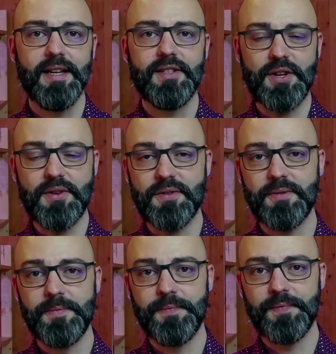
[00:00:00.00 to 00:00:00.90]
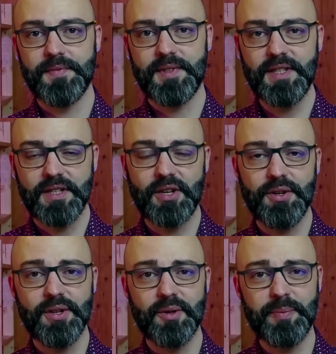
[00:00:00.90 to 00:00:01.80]
And so this
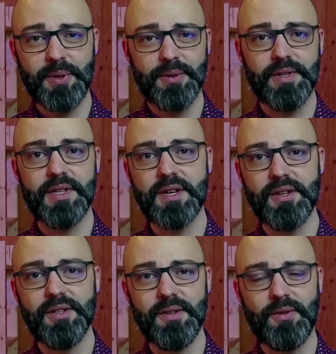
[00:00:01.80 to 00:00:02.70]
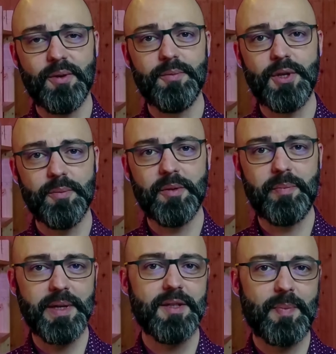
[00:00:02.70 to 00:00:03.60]
is how you compute the uniform
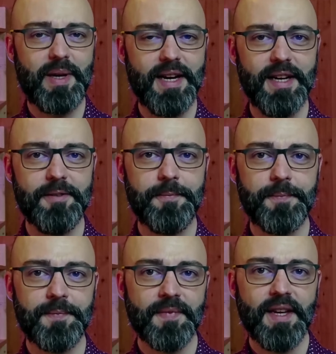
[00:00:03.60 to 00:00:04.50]
cubic B-spline.